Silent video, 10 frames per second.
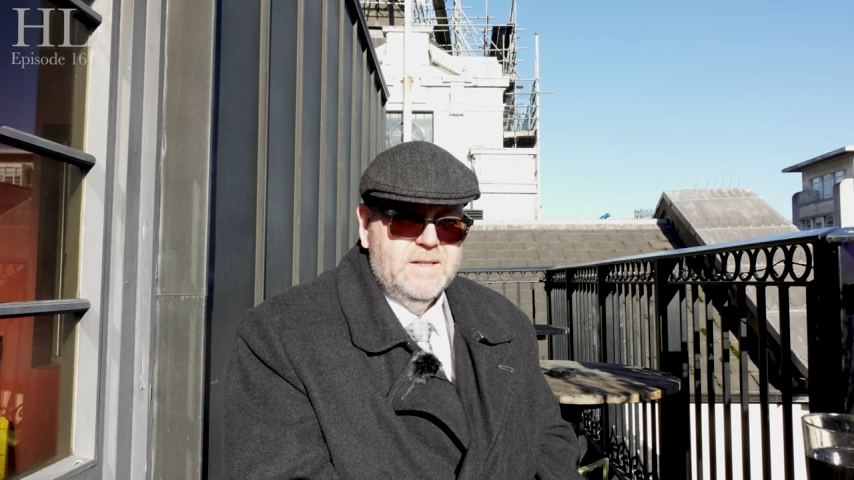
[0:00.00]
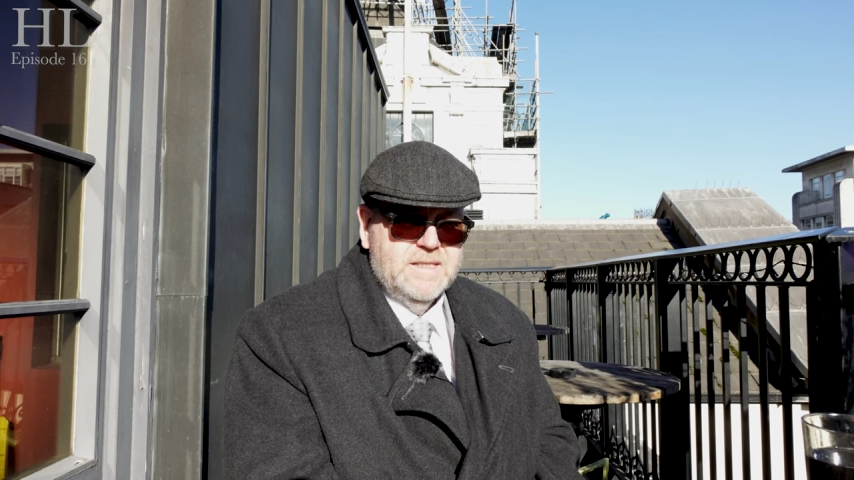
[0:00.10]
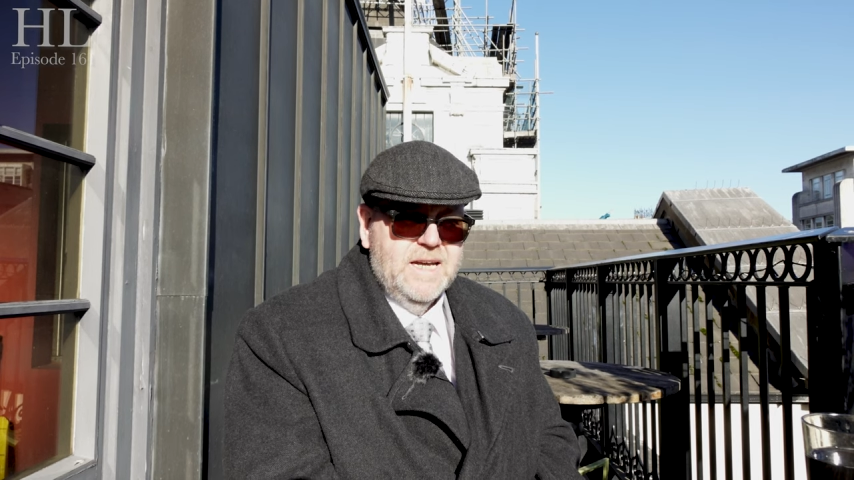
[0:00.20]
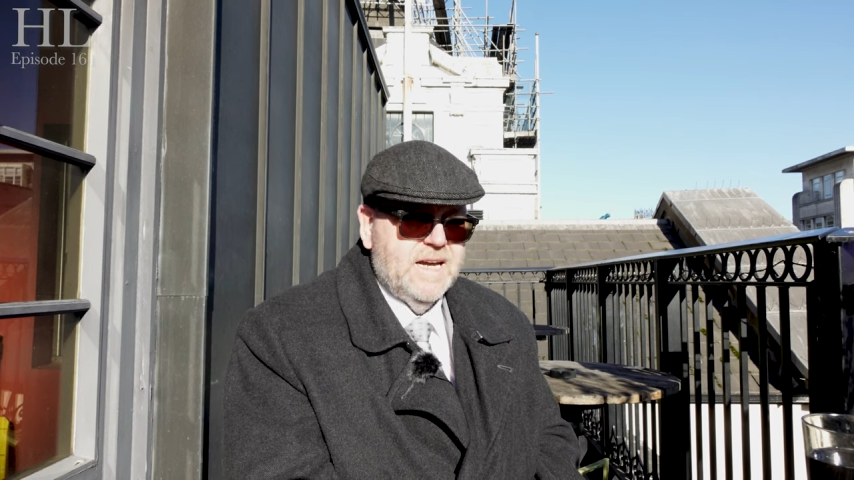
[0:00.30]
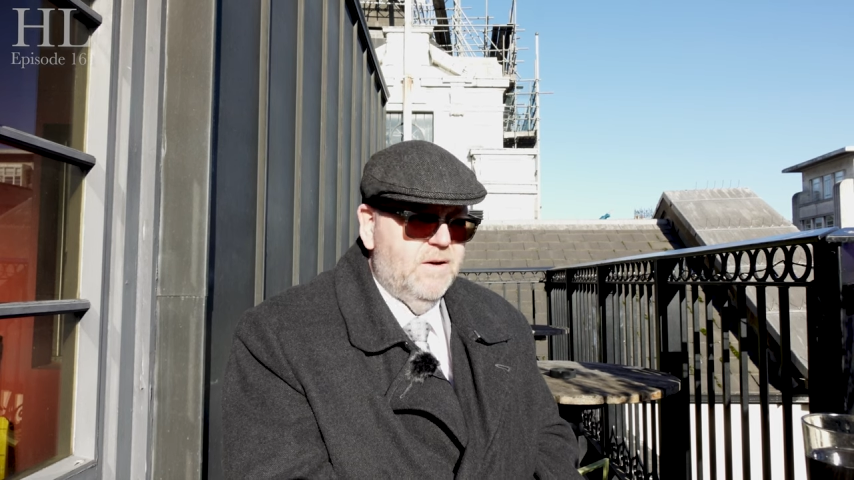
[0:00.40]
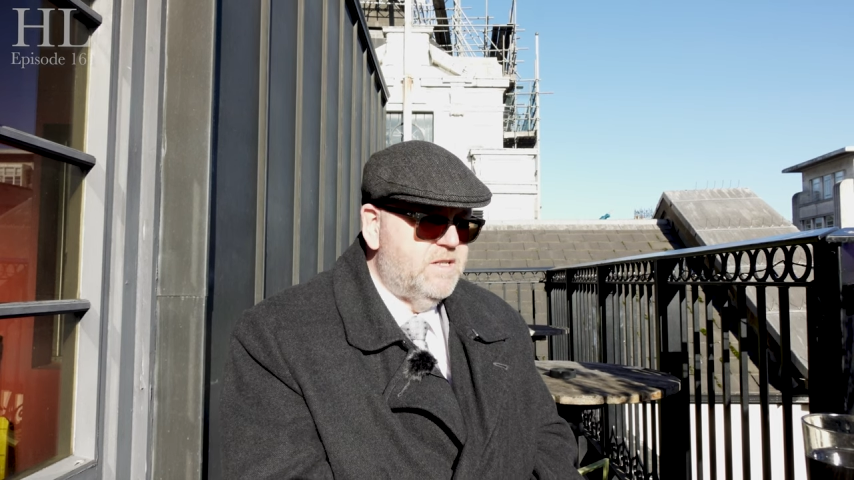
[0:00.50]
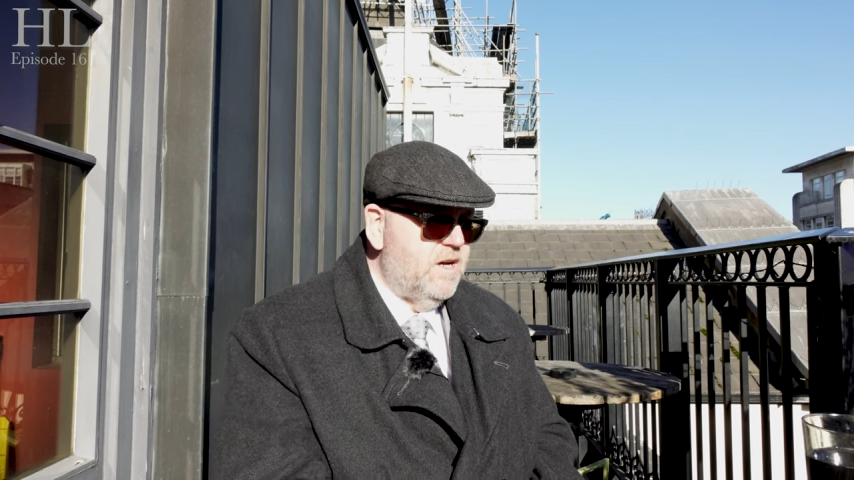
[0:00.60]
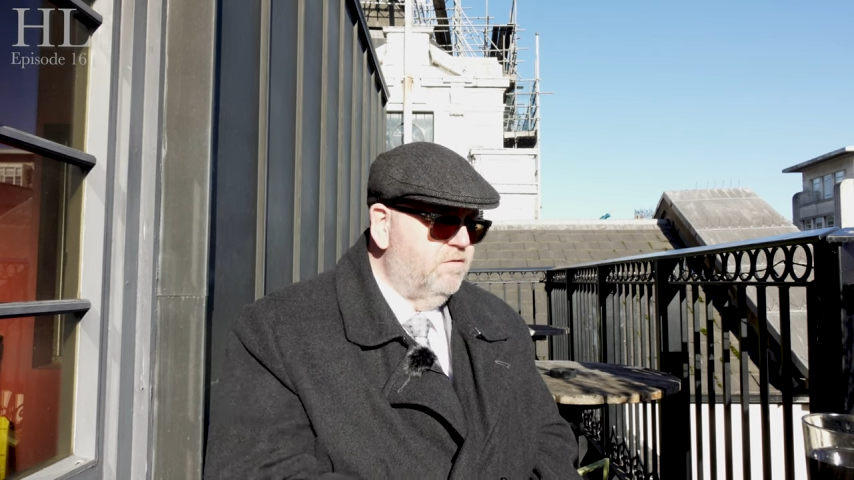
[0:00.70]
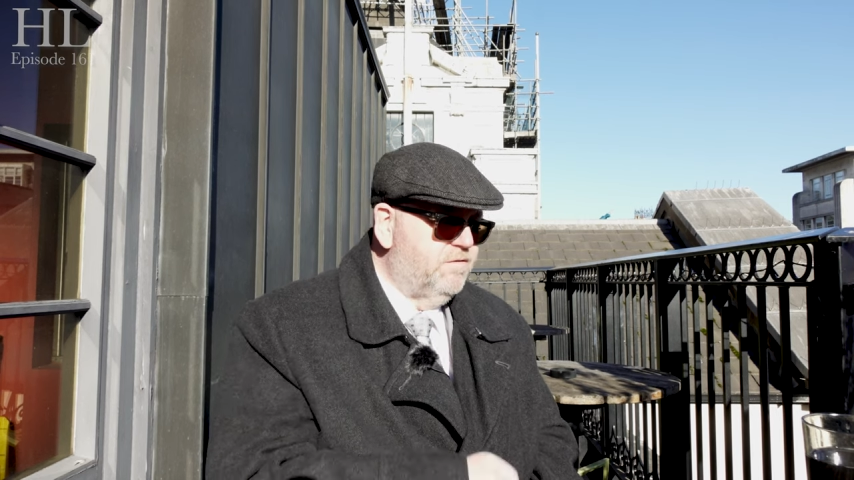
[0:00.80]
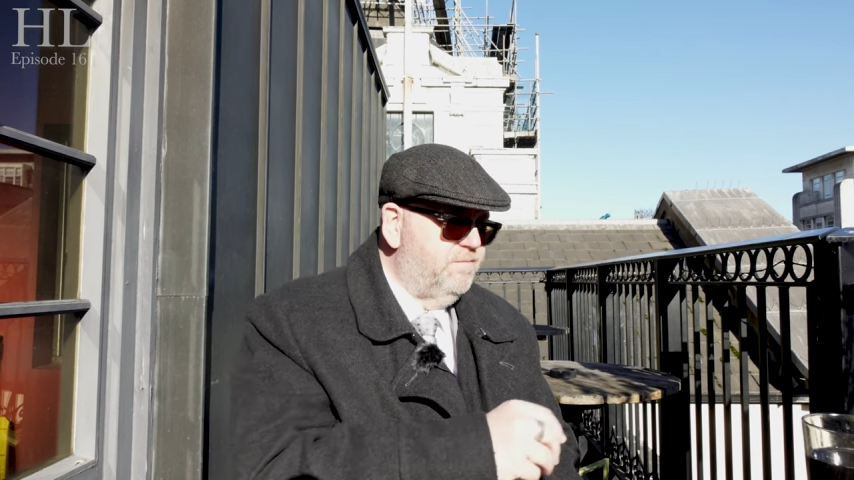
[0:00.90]
Take care of
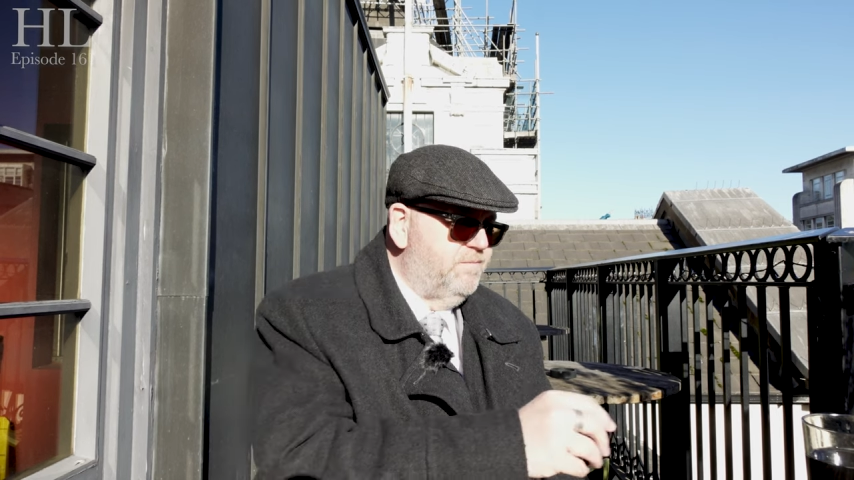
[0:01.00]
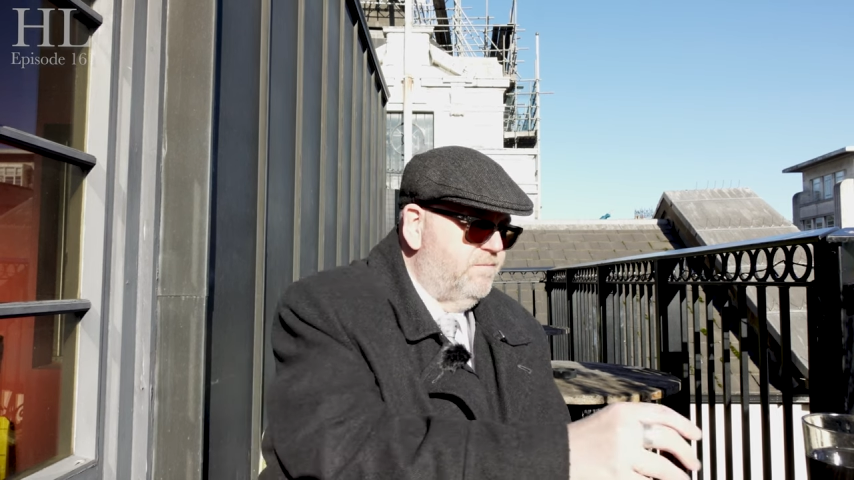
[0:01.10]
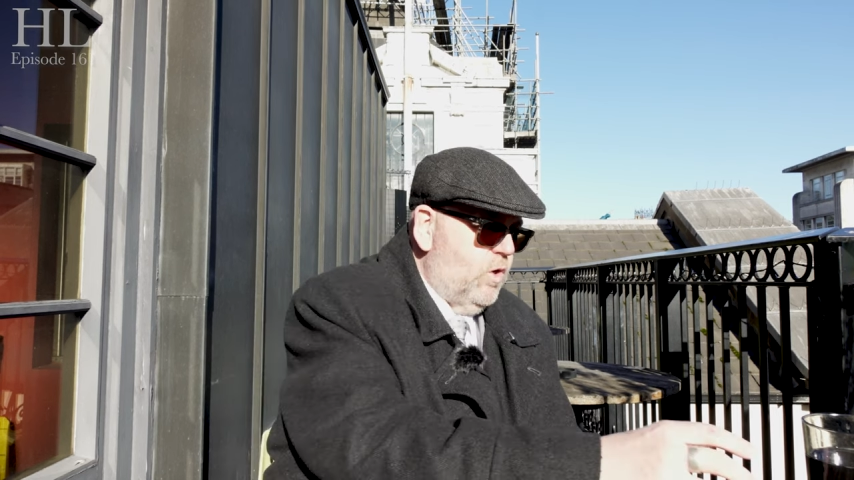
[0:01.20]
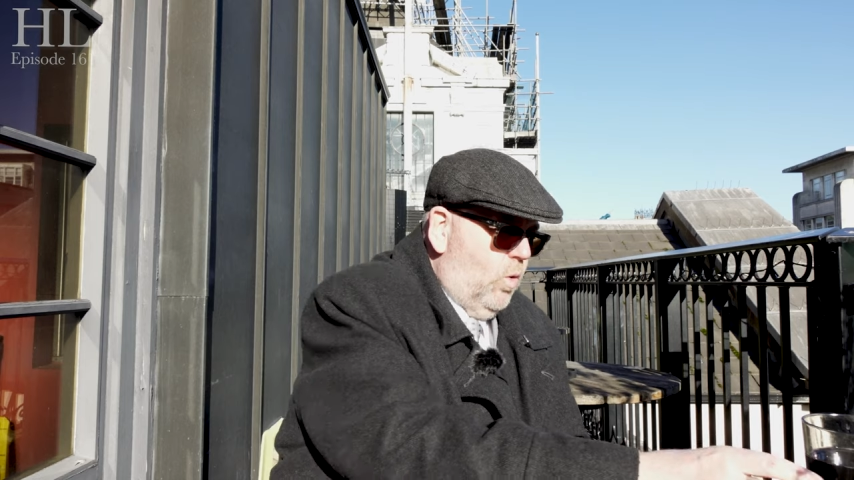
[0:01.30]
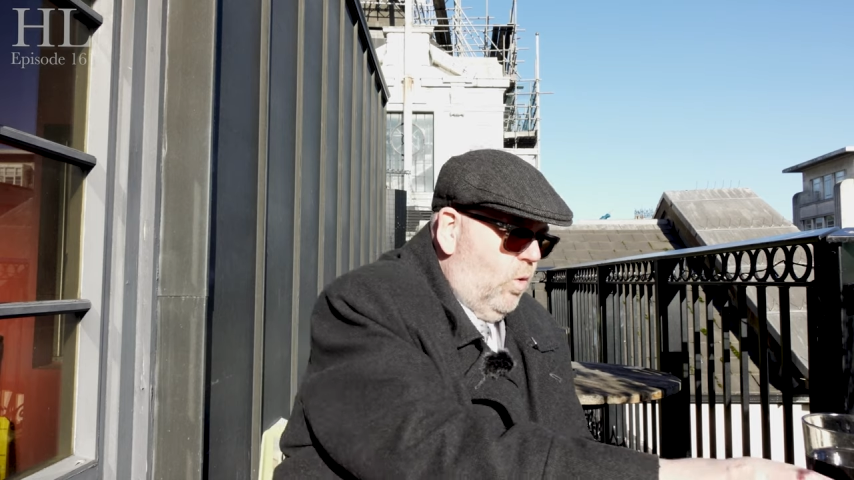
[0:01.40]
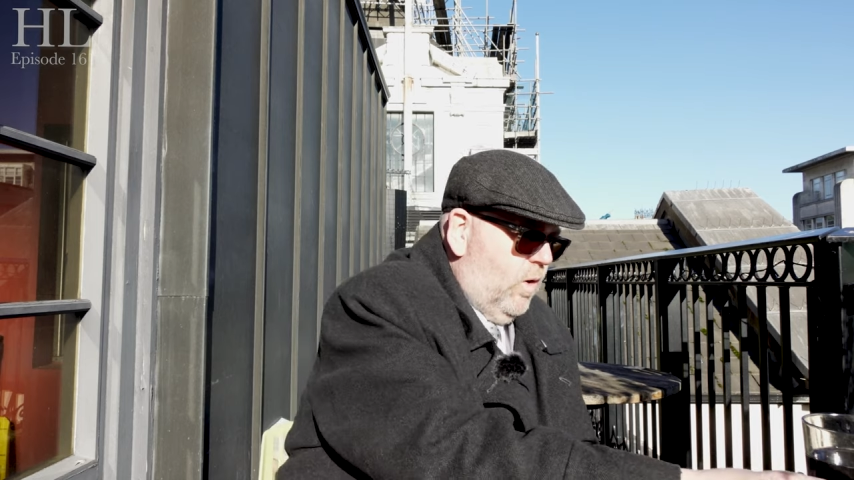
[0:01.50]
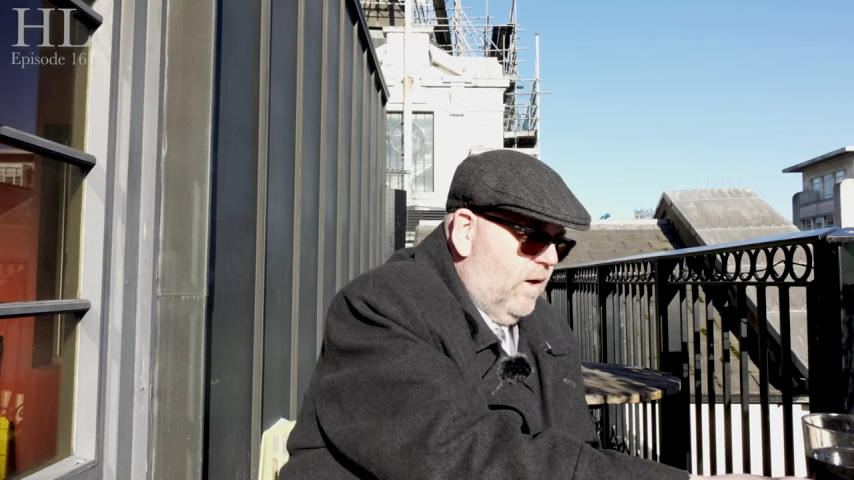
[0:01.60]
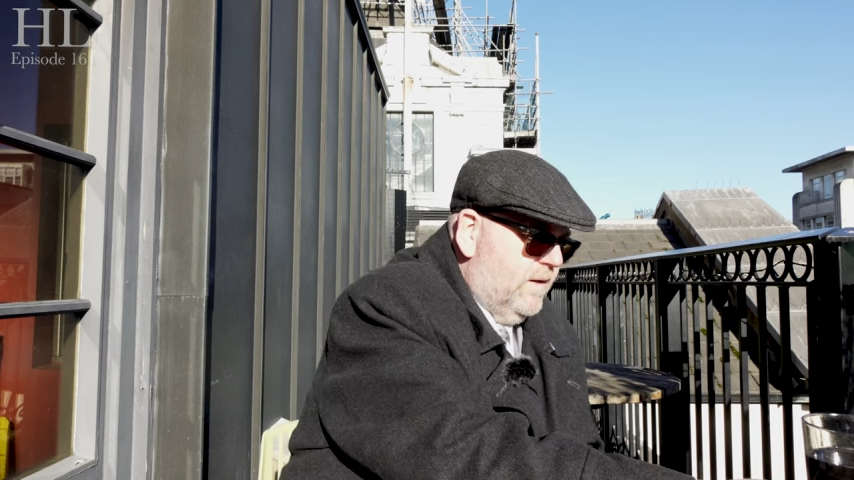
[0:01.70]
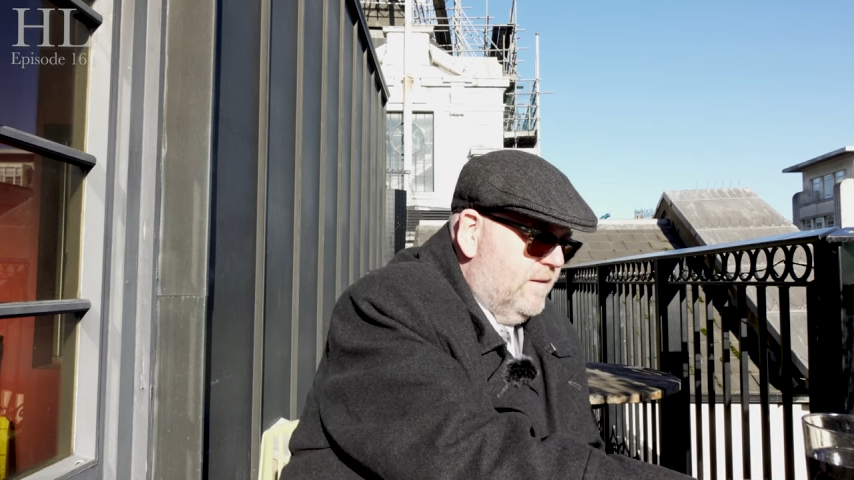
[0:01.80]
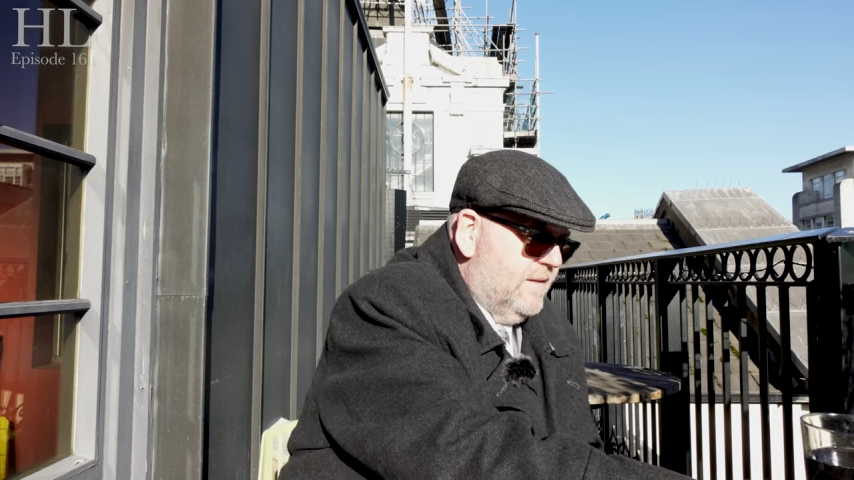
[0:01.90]
yourself.
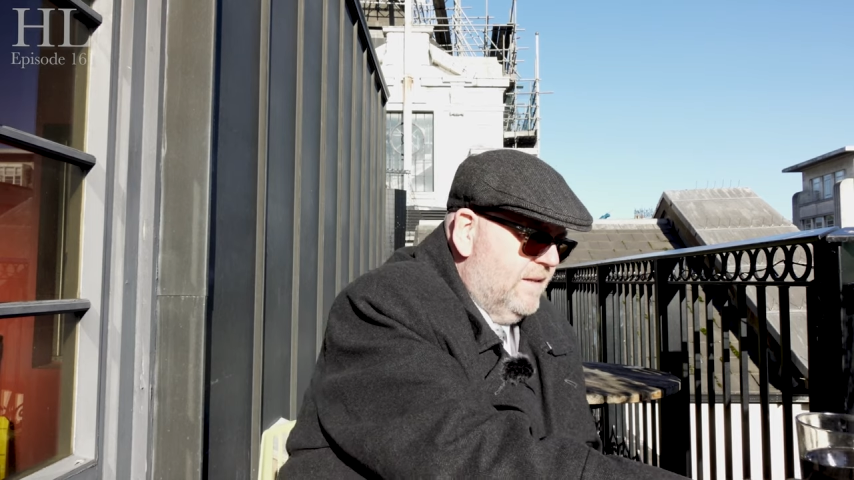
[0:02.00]
Oh,